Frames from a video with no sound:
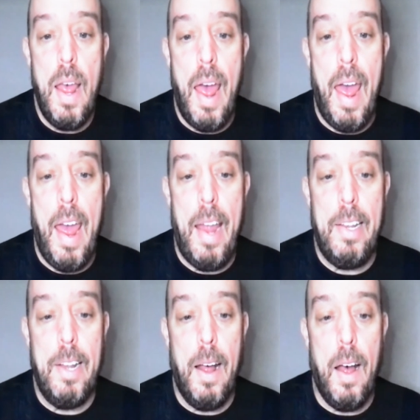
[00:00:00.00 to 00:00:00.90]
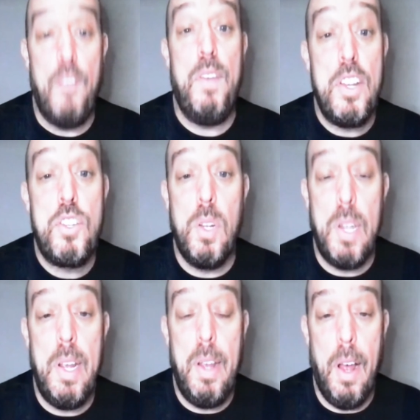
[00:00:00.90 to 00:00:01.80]
and
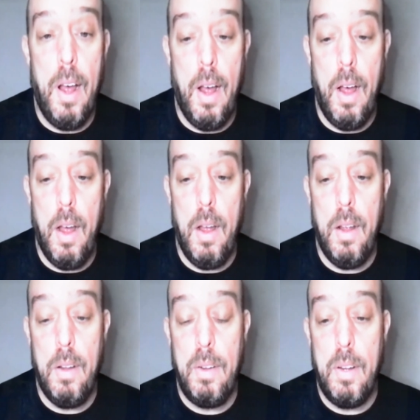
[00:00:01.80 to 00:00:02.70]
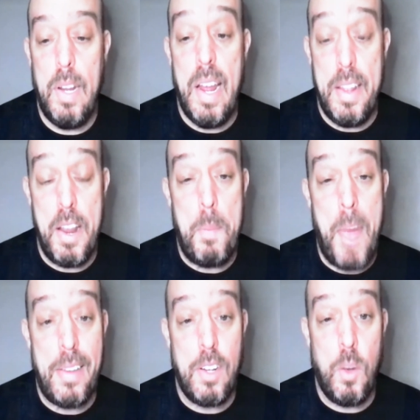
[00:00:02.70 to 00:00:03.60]
eventually he ended up
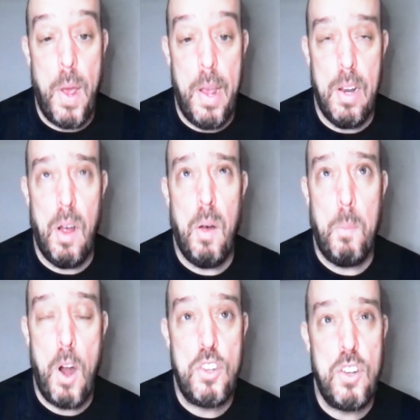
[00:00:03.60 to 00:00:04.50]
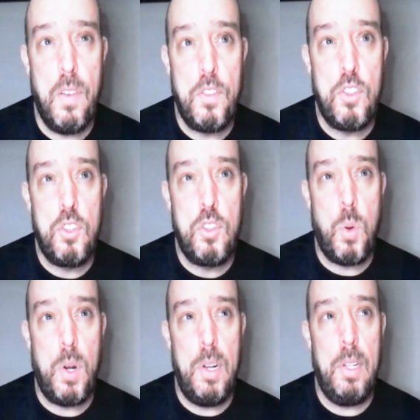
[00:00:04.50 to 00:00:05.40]
passing away in March of
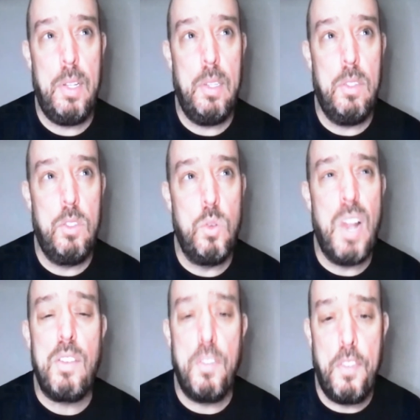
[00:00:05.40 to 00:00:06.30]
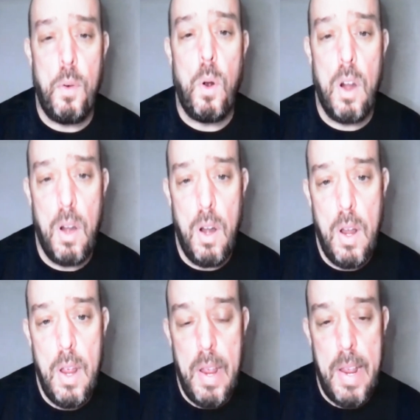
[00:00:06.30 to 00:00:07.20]
20, 2004.
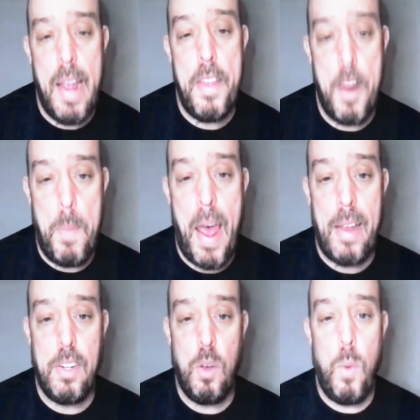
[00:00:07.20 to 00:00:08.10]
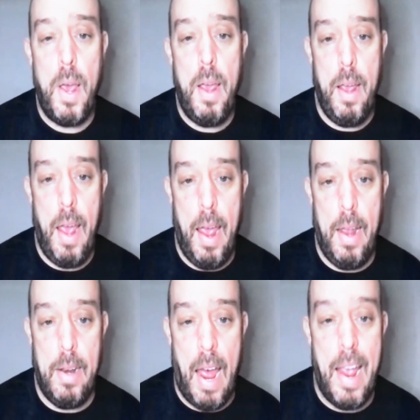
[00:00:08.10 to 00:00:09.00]
He ended up passing away,
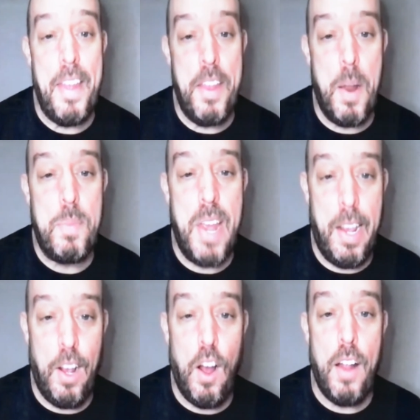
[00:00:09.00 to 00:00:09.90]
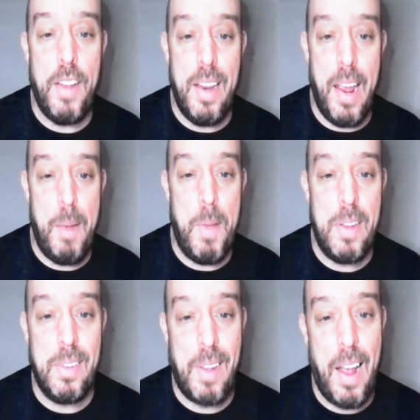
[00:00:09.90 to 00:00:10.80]
and I ended up taking on the name
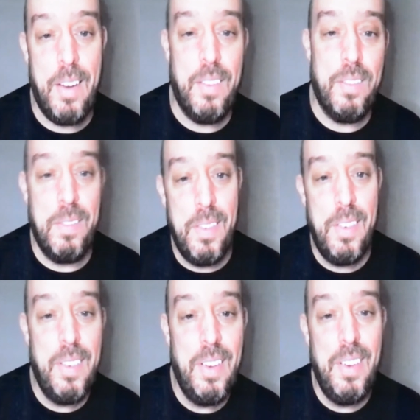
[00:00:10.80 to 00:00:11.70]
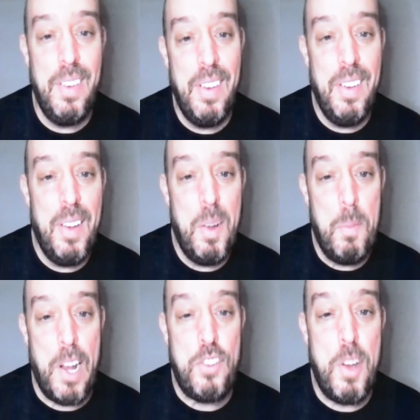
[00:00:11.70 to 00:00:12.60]
as a kind of
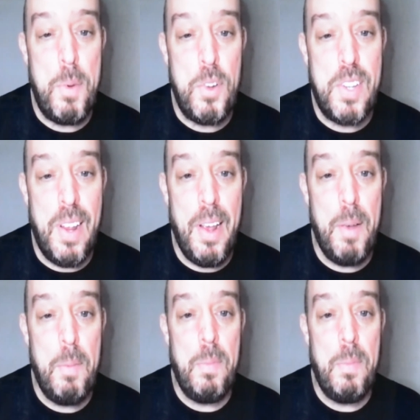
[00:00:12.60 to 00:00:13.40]
my tribute to him and